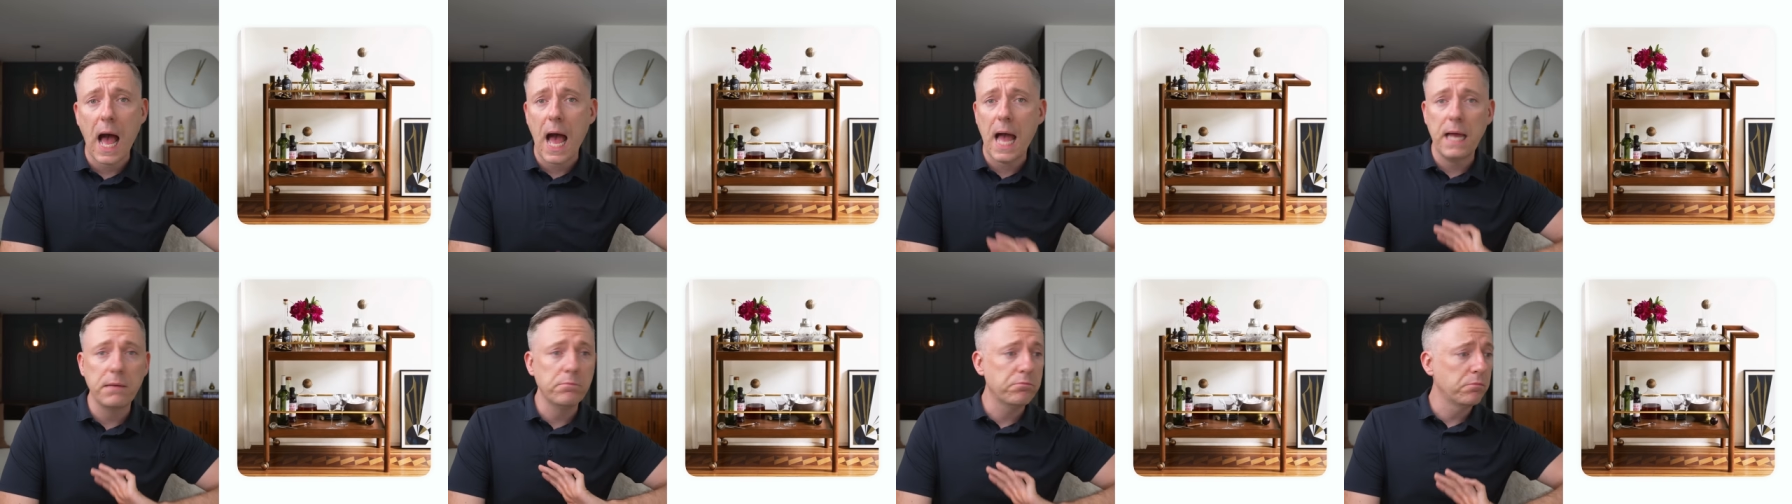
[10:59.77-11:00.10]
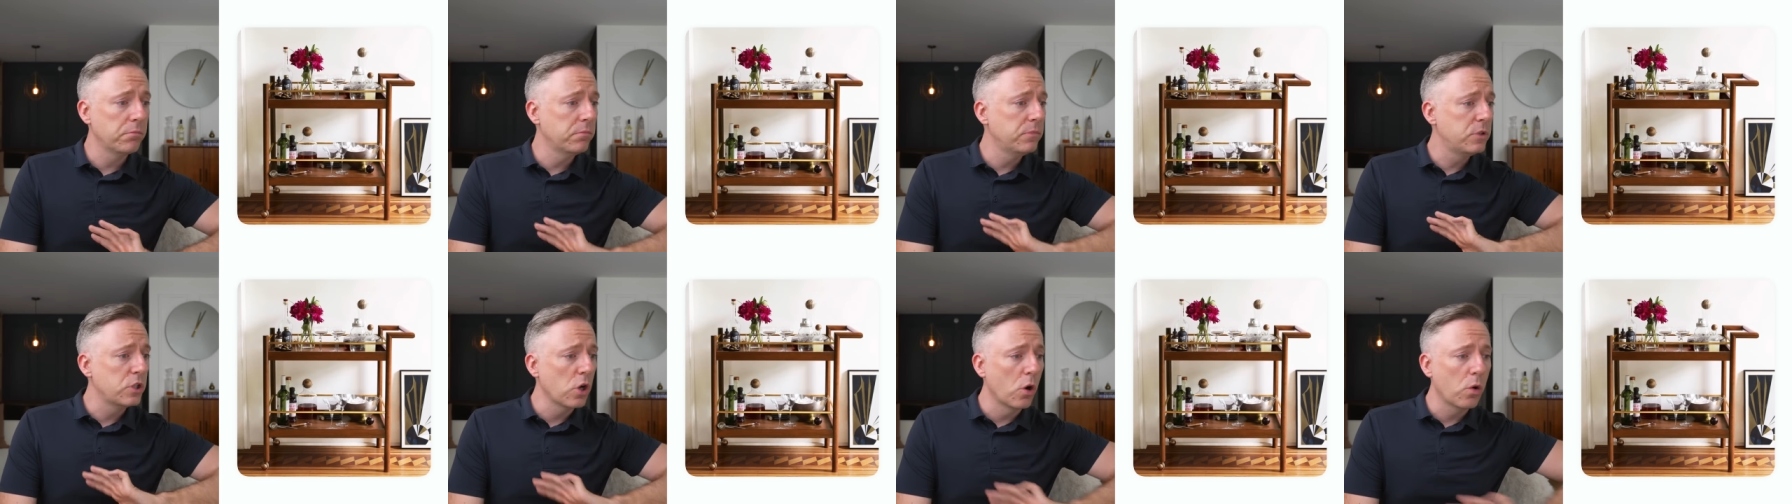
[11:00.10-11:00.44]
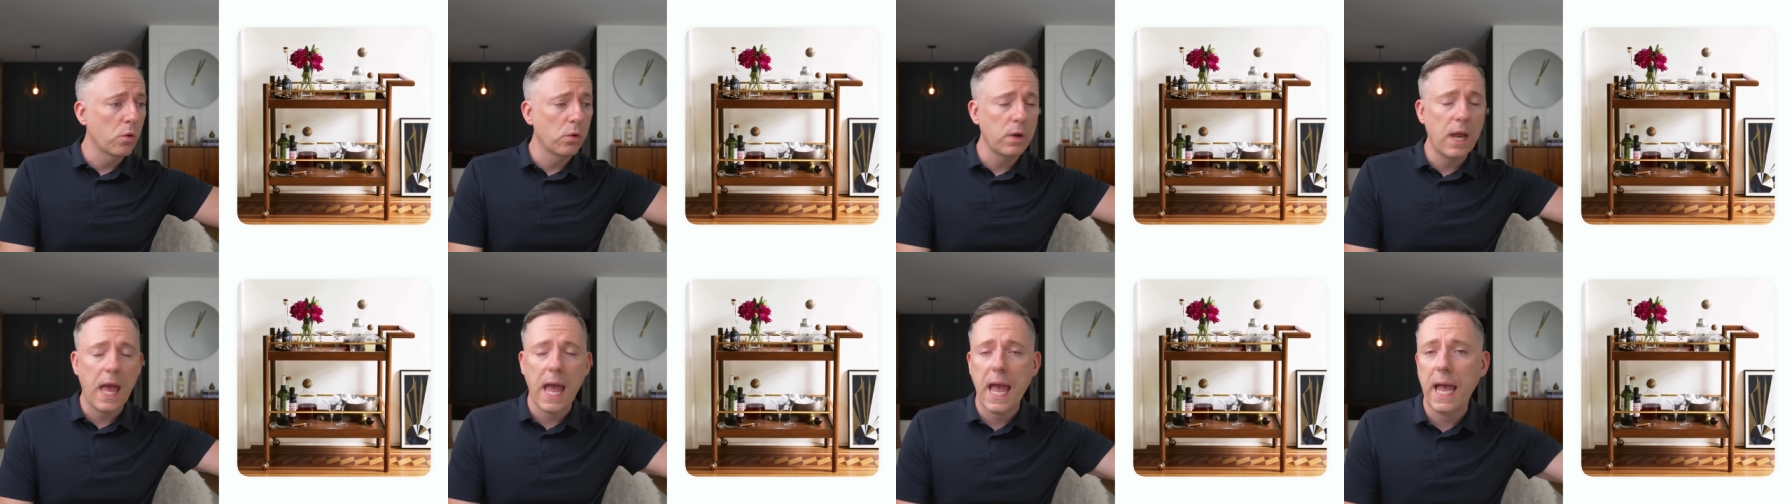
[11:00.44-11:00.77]
I
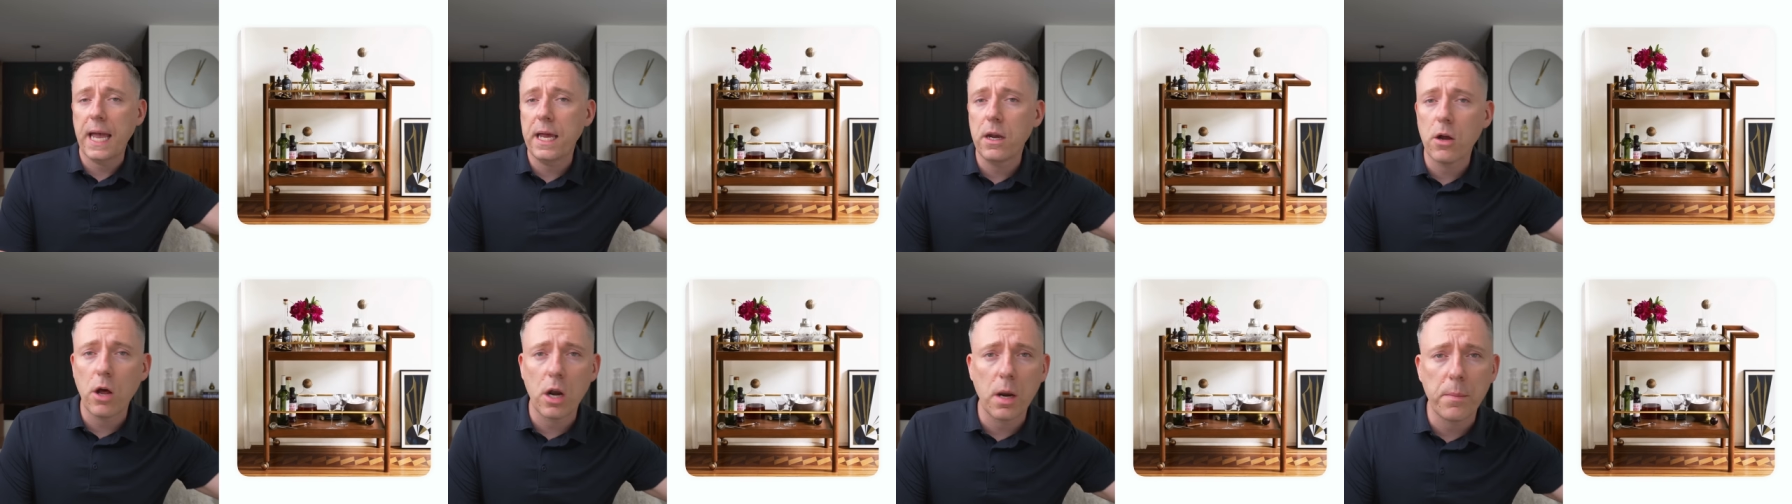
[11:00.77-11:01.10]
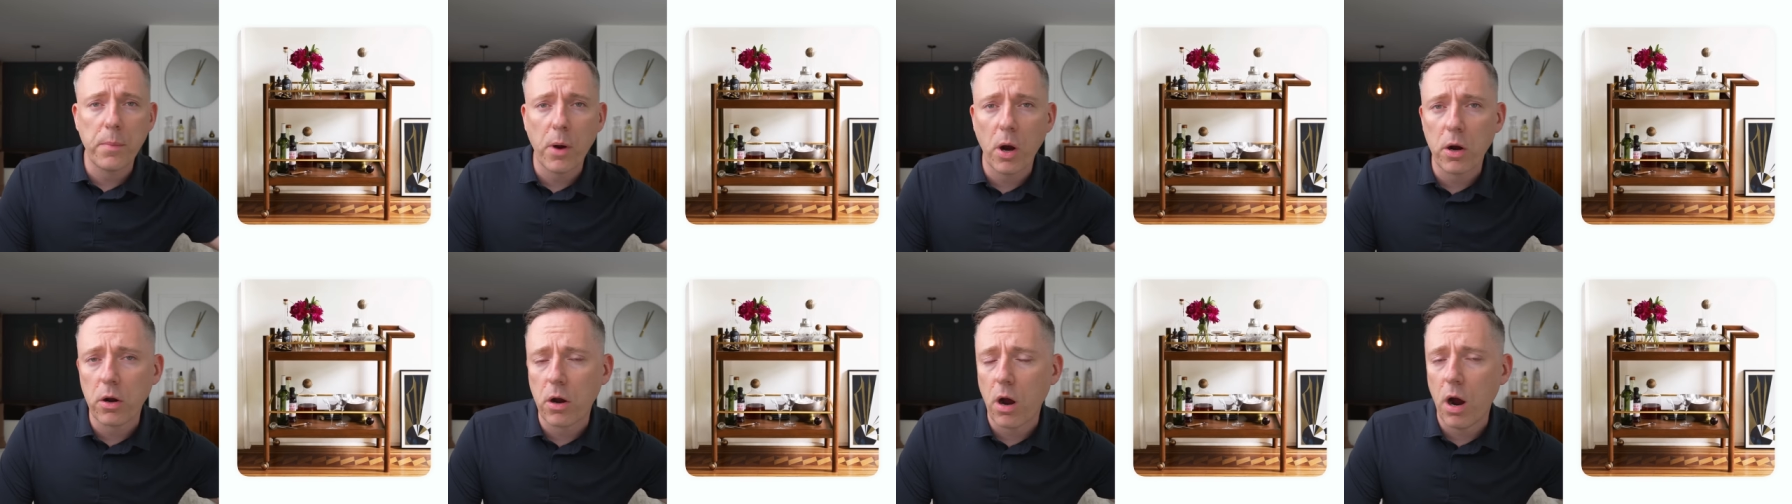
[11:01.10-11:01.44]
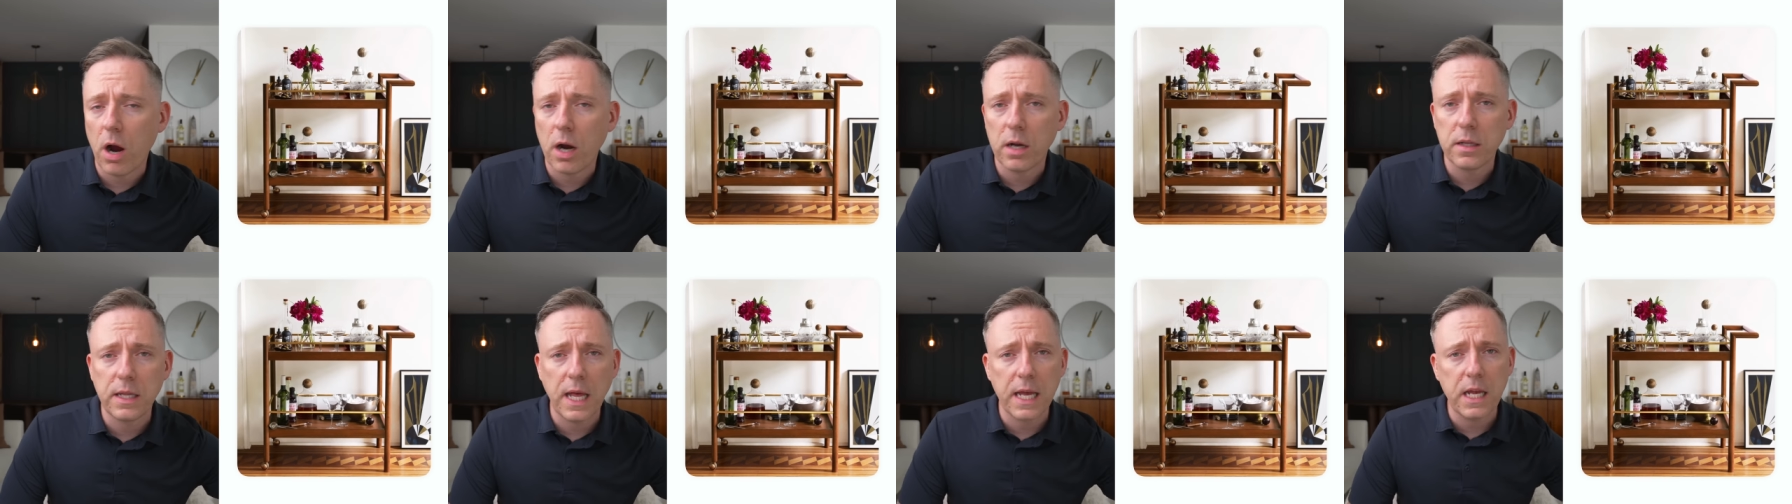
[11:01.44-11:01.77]
don't hate on a bar
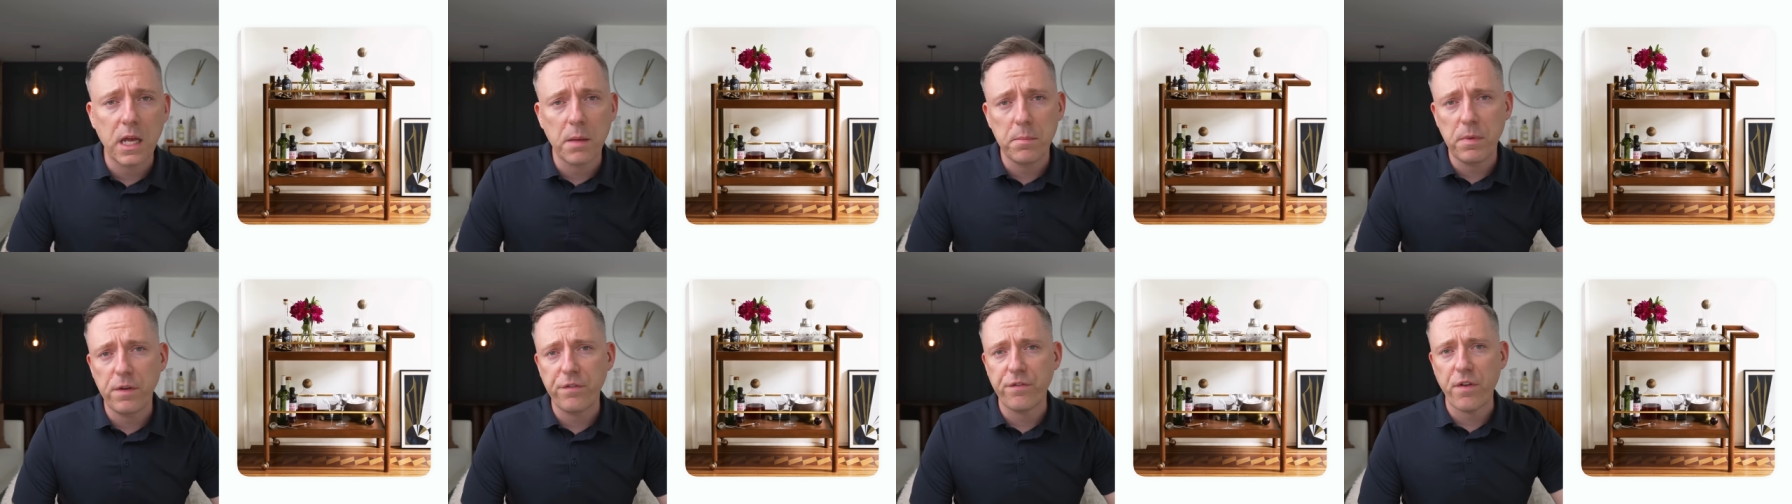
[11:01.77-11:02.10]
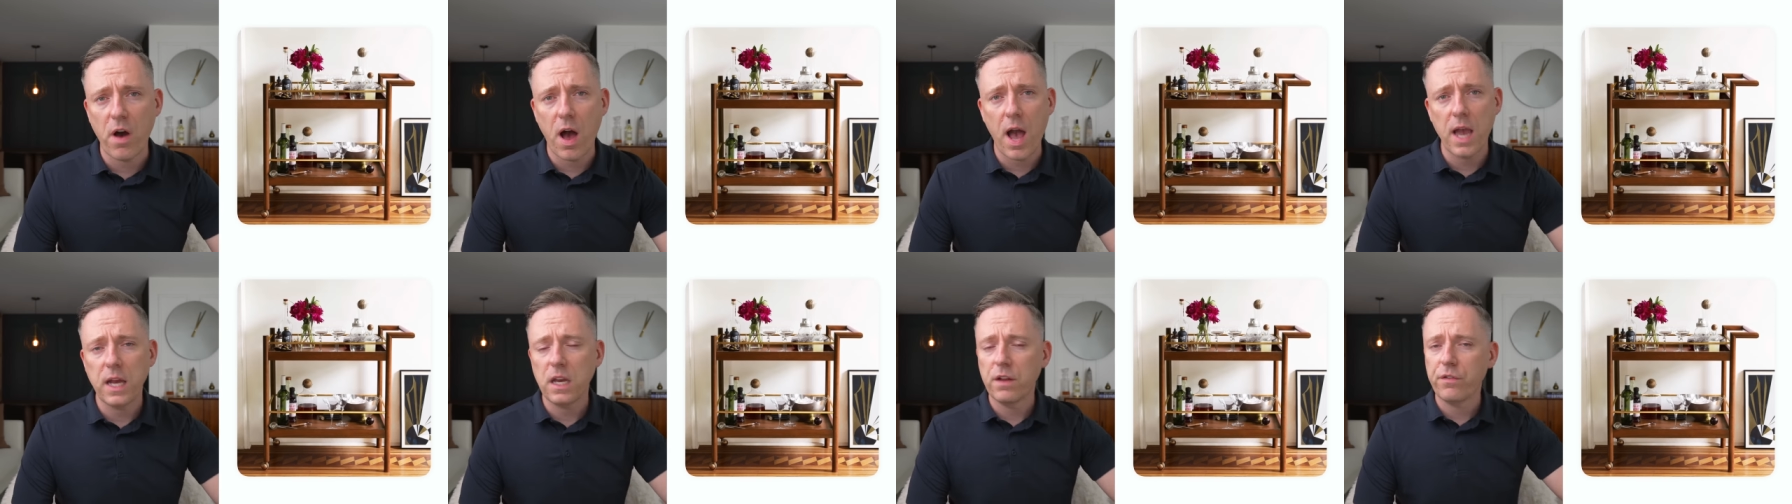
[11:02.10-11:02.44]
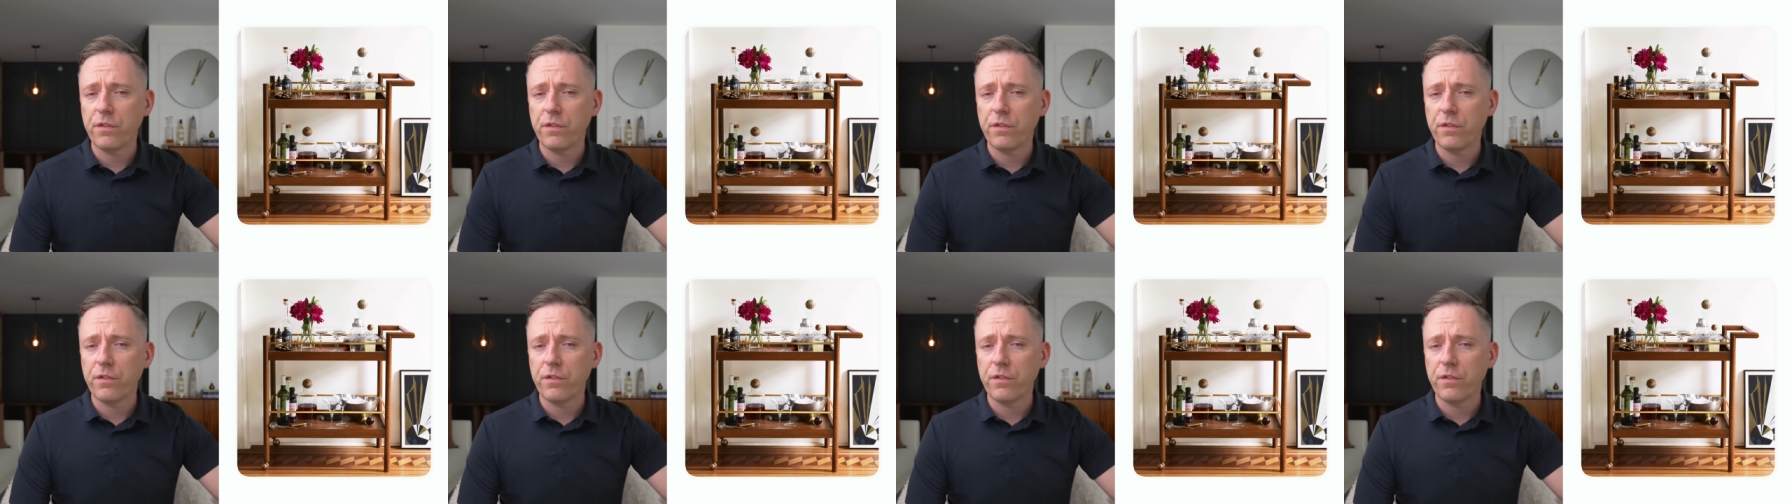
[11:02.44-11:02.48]
cart. They can be fine.